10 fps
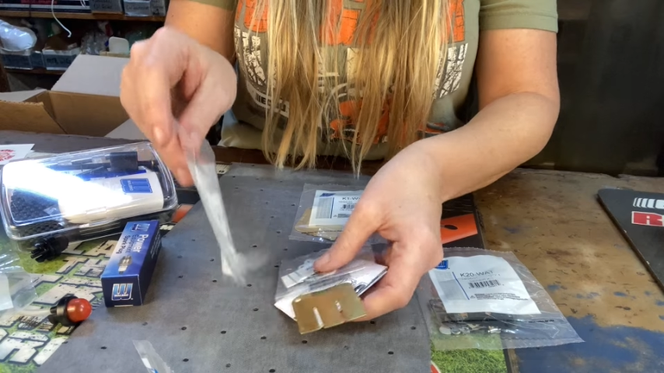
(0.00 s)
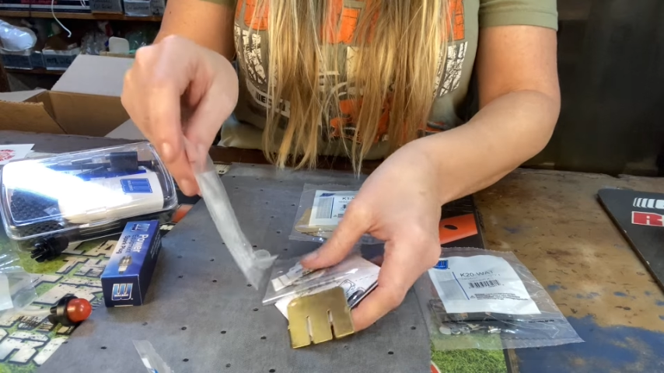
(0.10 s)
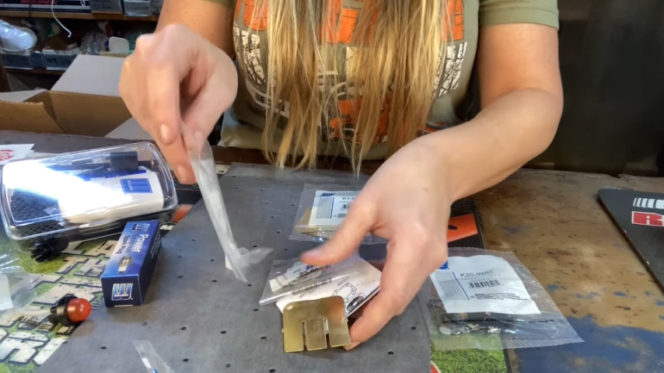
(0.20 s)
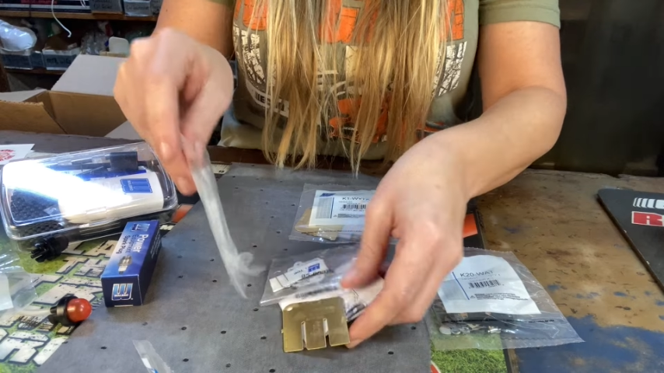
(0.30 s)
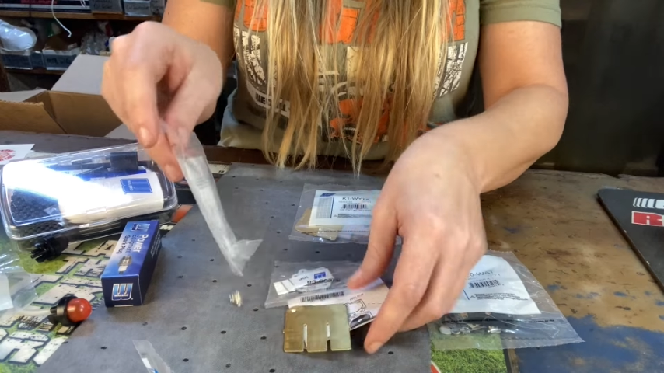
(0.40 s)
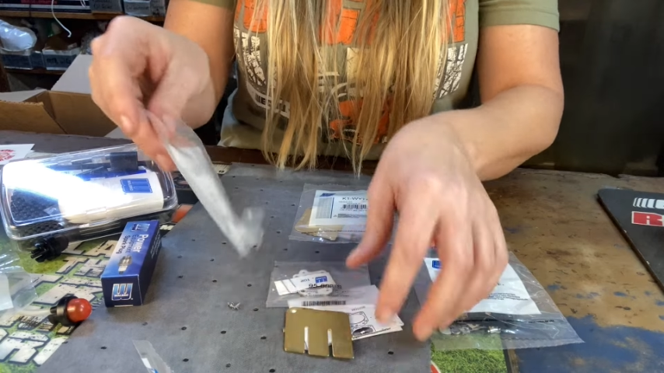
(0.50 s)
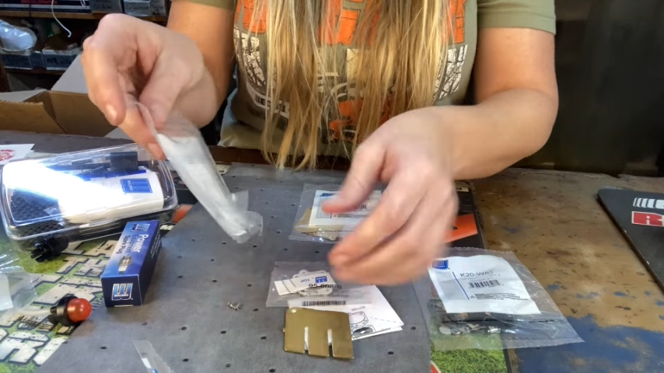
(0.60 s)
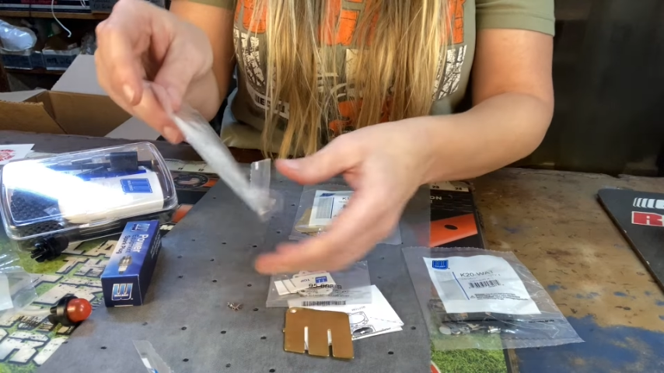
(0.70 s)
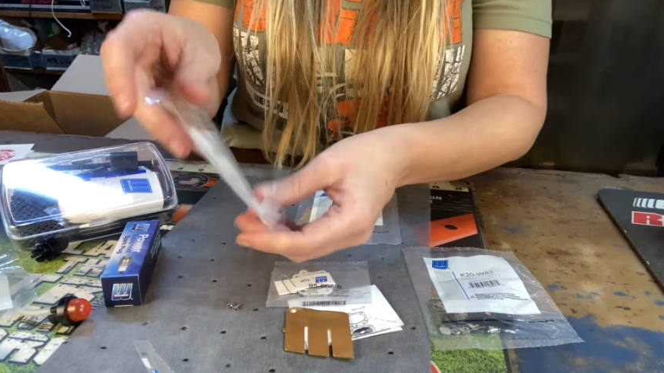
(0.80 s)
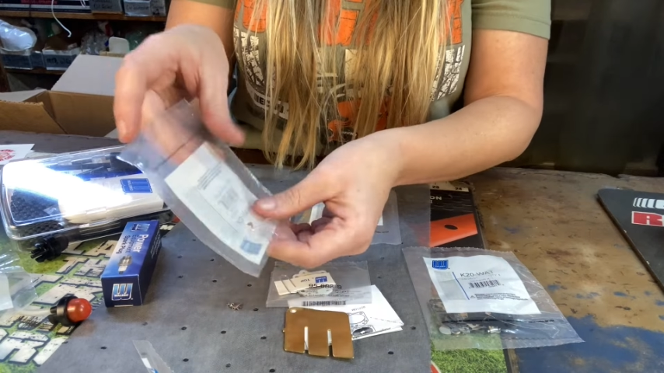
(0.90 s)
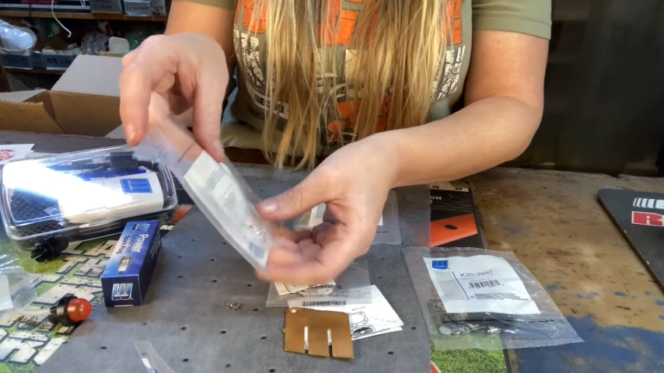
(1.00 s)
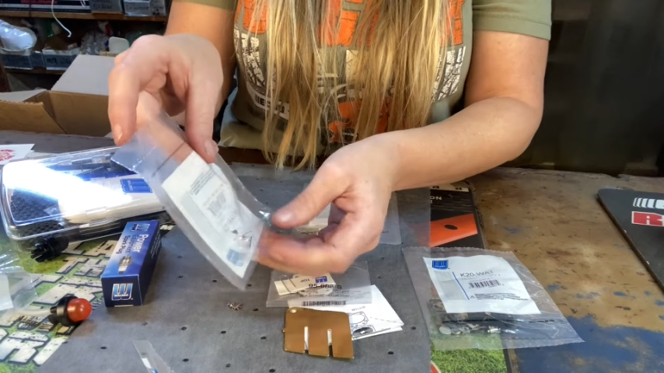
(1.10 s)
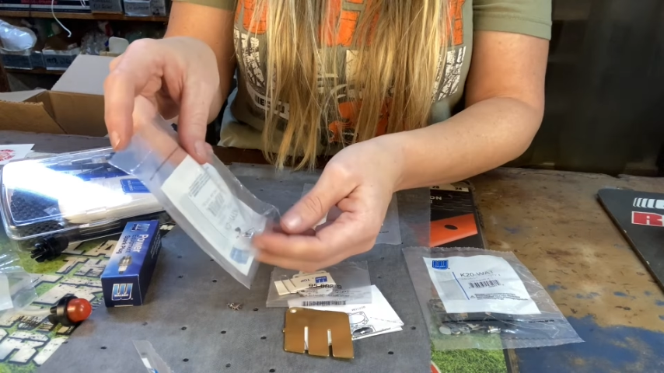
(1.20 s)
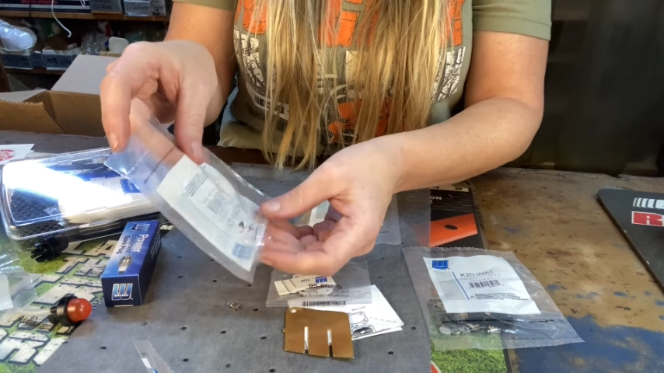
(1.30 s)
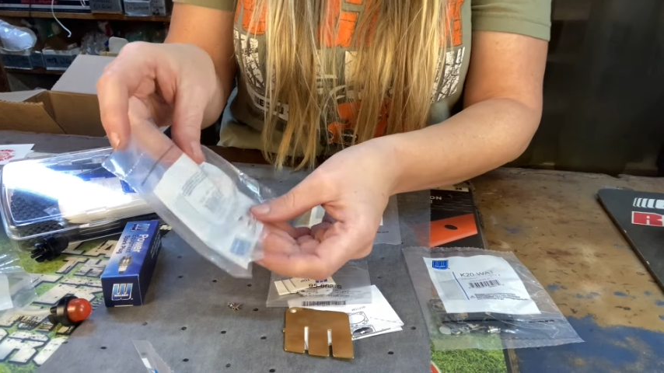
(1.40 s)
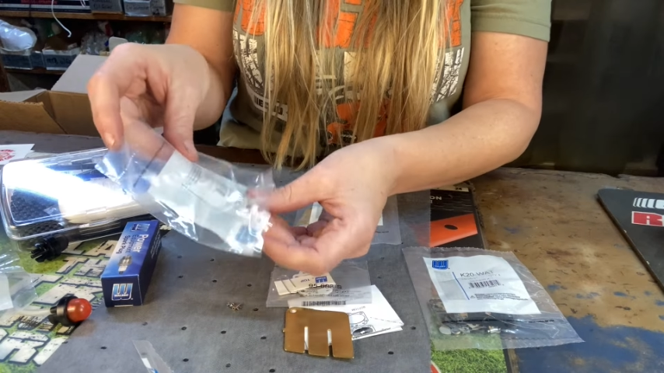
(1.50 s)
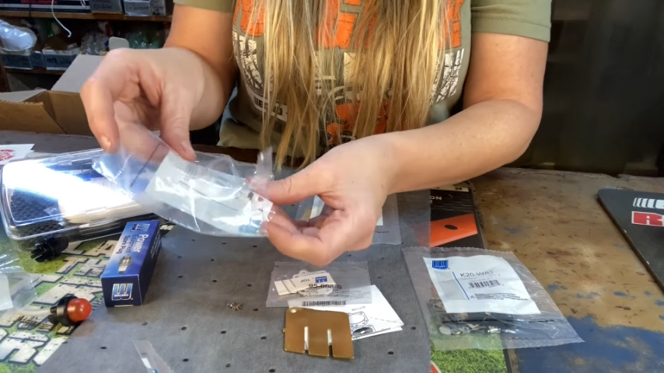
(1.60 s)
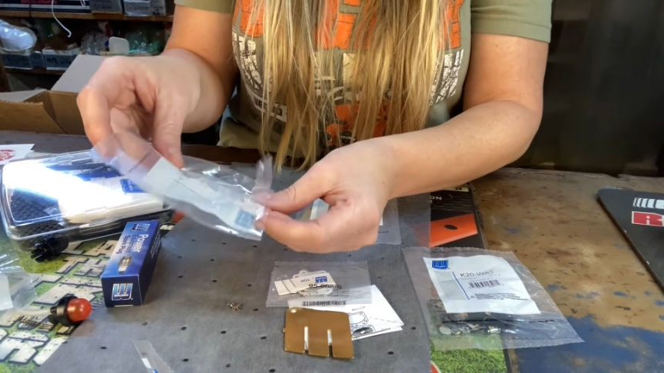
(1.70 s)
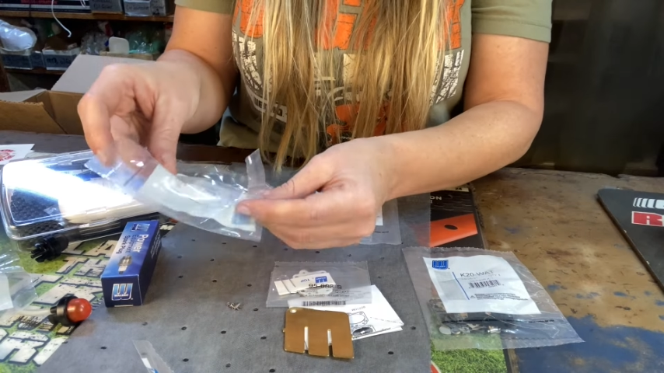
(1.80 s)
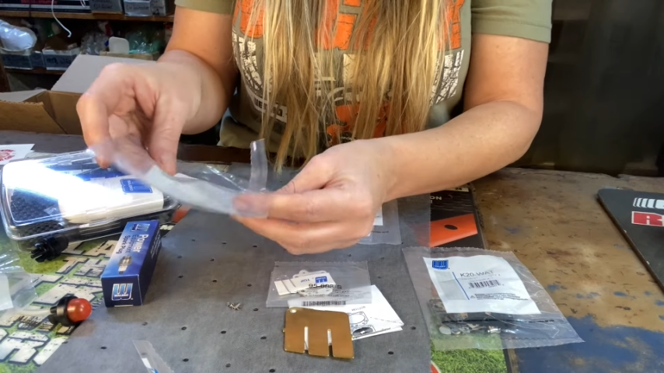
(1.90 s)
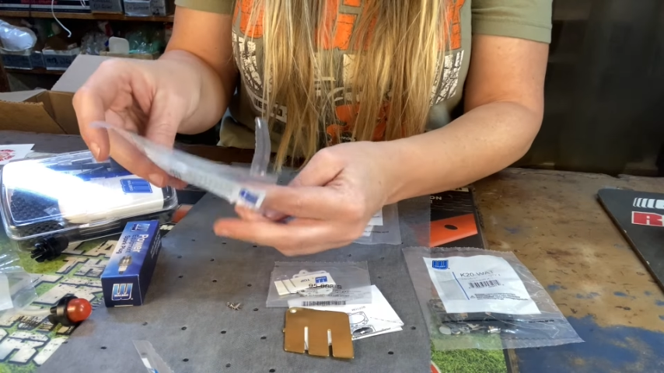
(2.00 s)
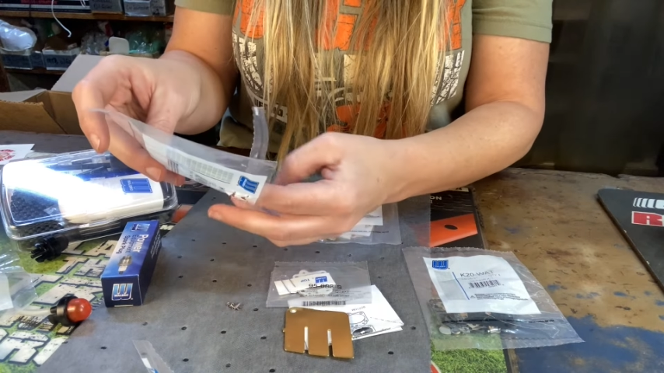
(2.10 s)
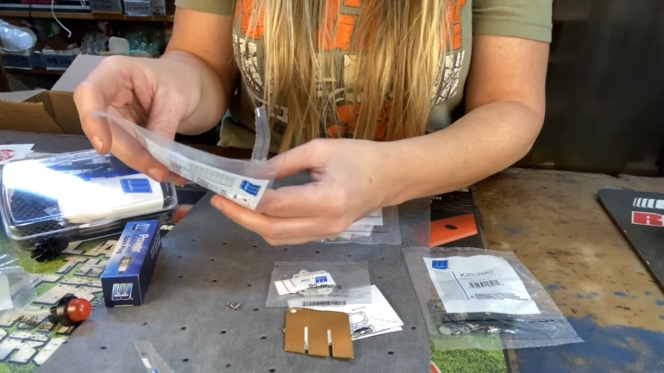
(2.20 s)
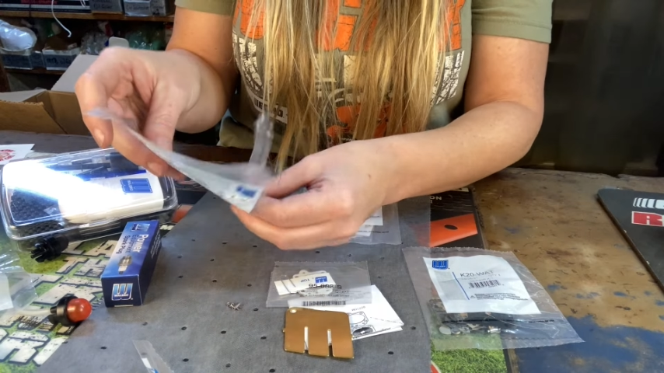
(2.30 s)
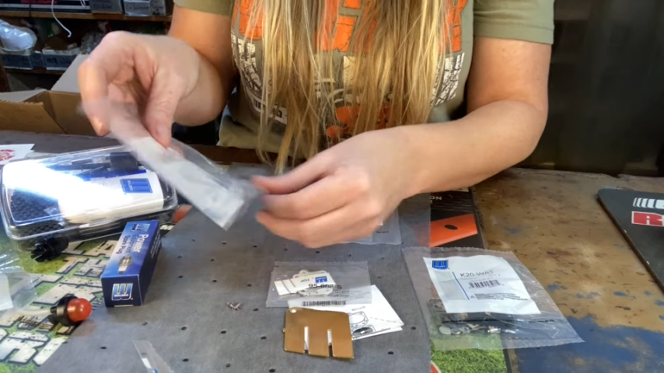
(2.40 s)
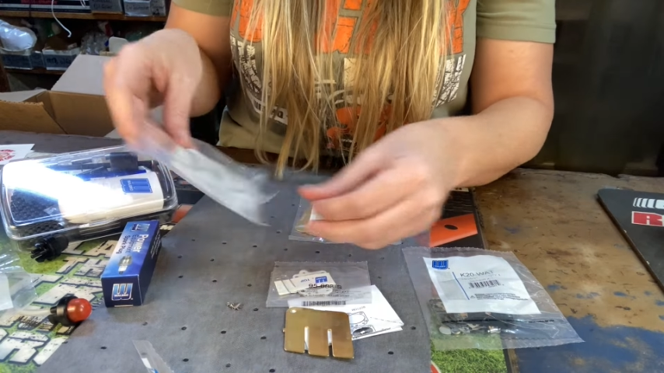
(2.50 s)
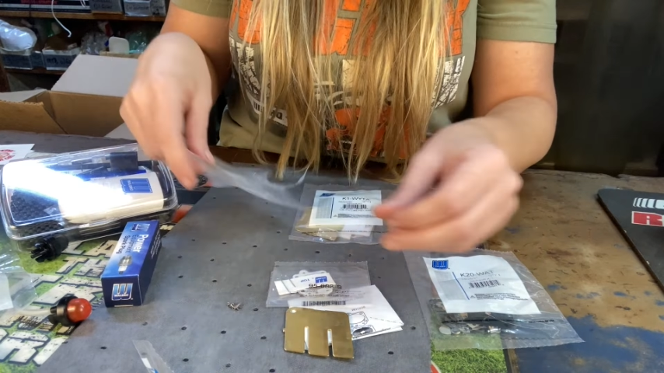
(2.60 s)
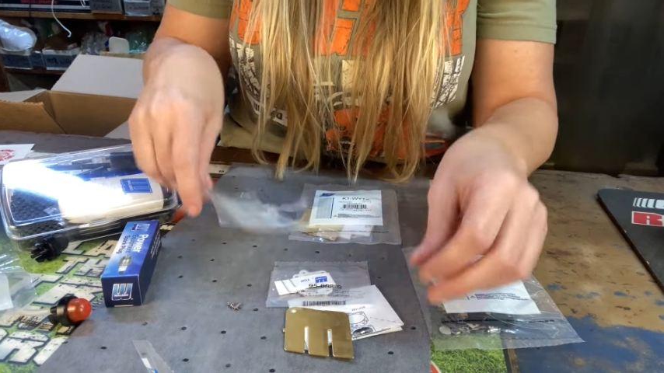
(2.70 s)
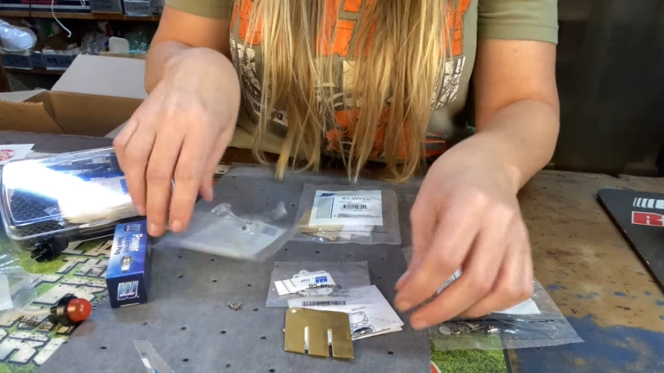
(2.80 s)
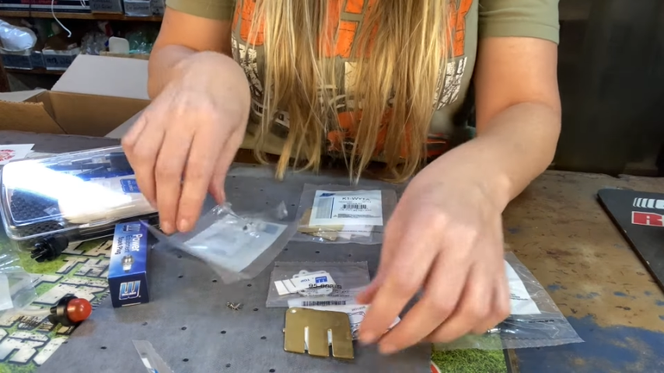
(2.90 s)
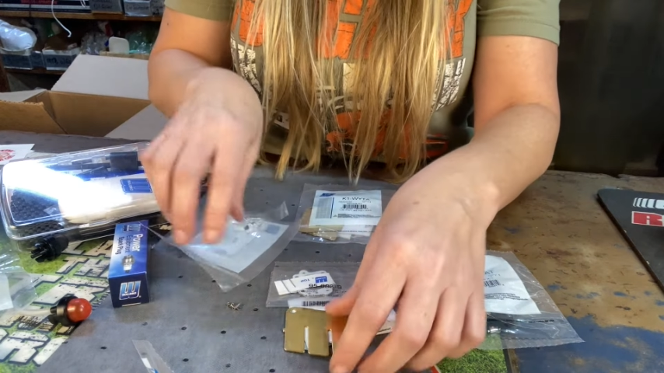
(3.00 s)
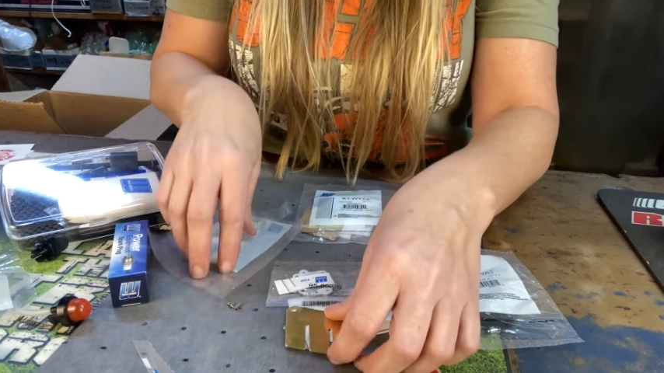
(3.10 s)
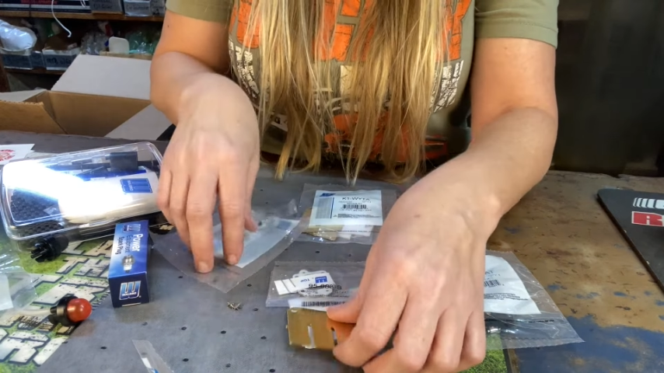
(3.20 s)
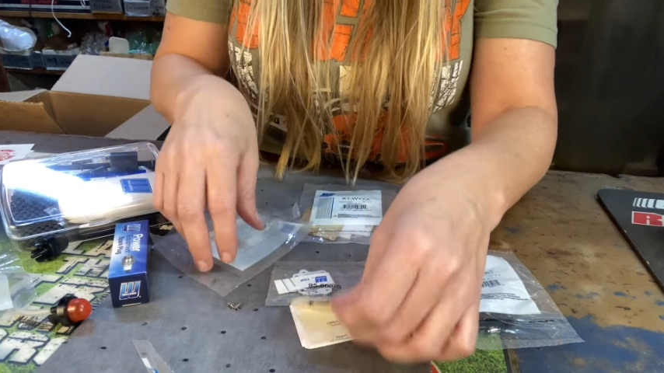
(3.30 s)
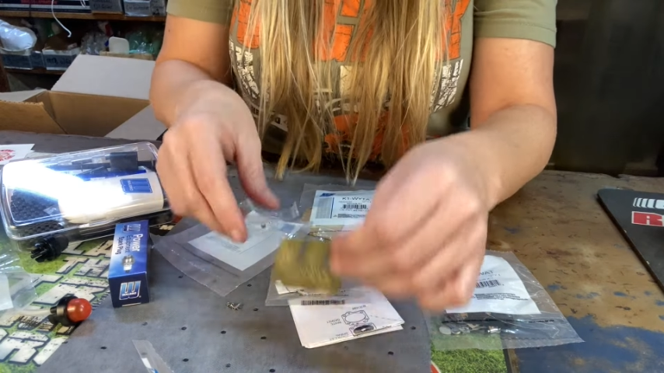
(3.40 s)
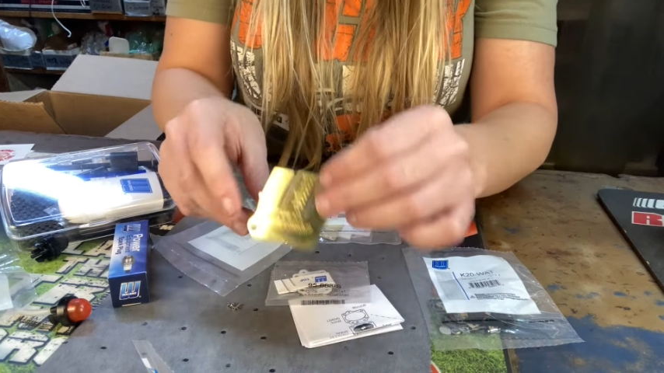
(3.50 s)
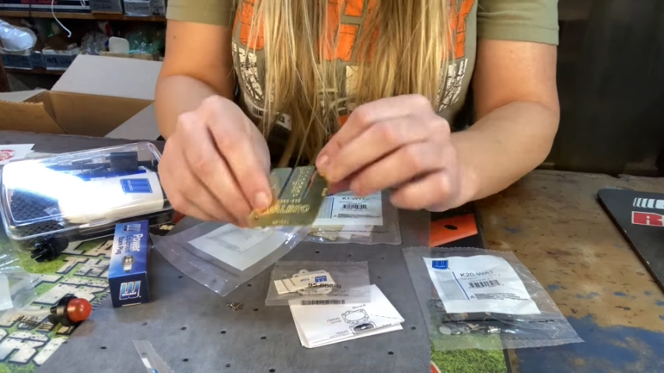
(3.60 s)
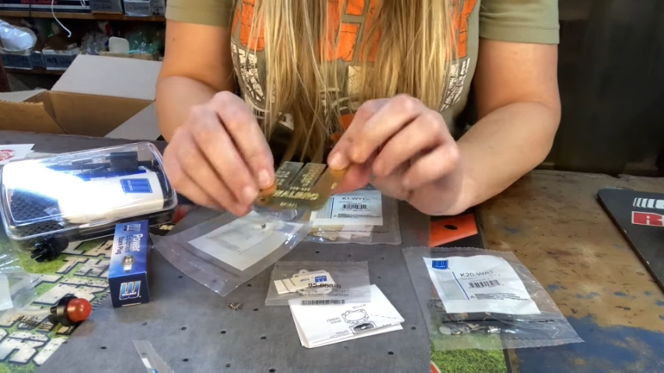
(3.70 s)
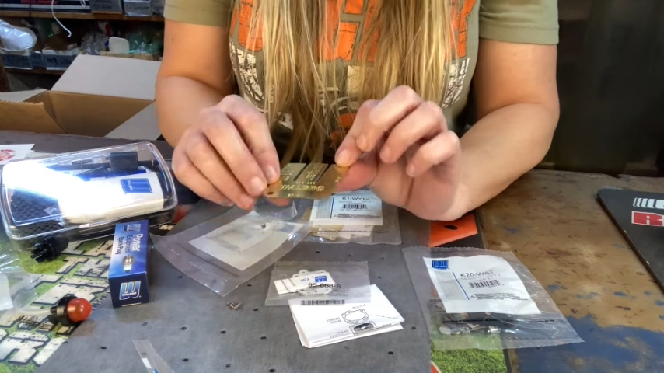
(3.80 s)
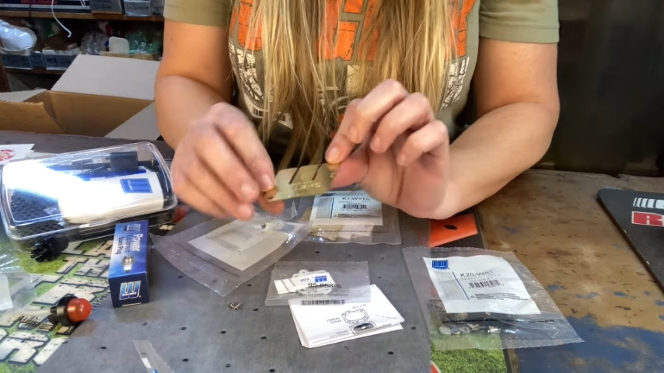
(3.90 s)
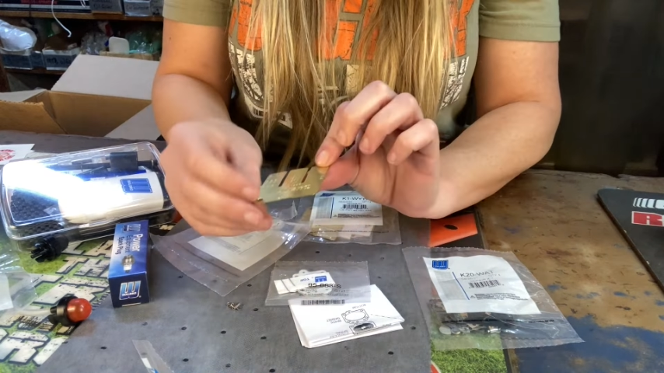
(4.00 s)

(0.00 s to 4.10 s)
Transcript: [unreadable: no face in view]